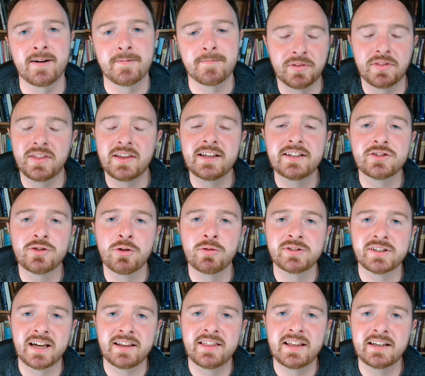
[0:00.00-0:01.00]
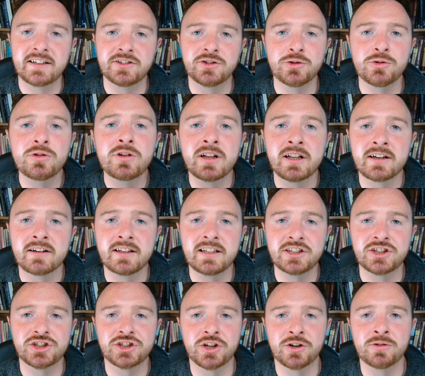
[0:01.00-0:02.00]
But these quotes, I think, do clearly
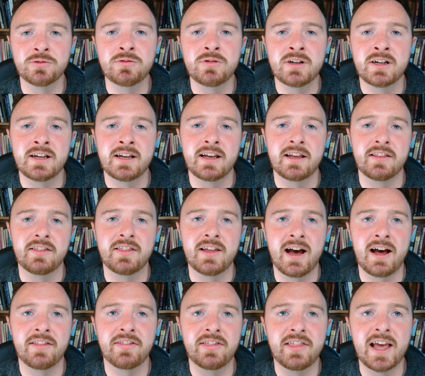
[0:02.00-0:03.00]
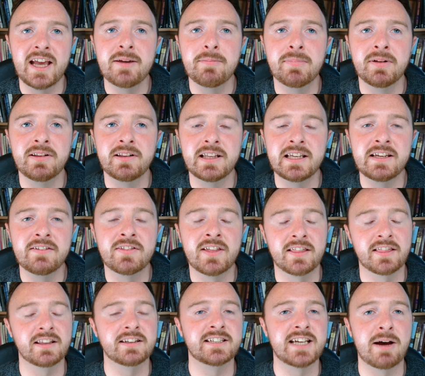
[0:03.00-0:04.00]
show that they believe
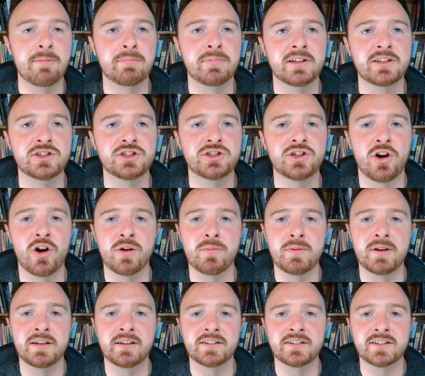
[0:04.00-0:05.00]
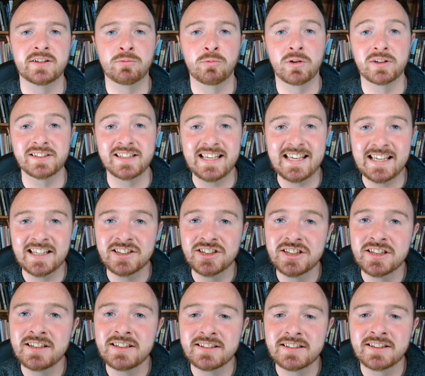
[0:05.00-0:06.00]
that the temple endowment was
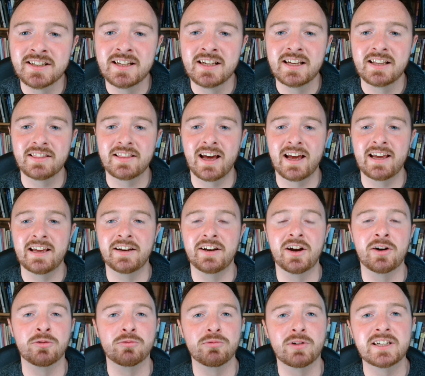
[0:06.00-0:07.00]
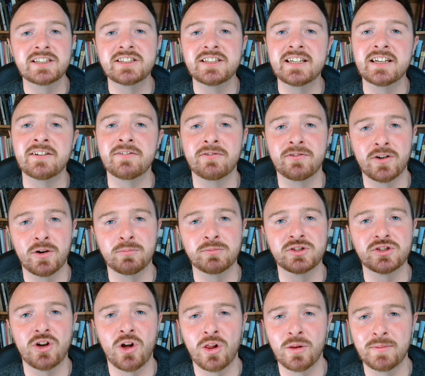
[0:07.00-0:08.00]
ancient, that it originated from
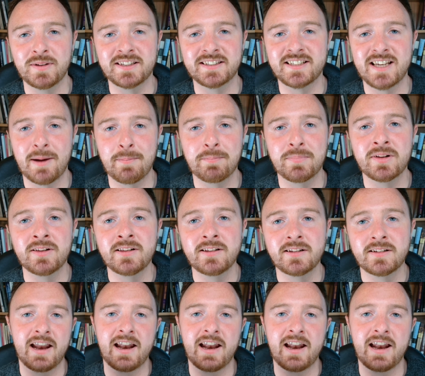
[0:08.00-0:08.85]
Solomon's temple.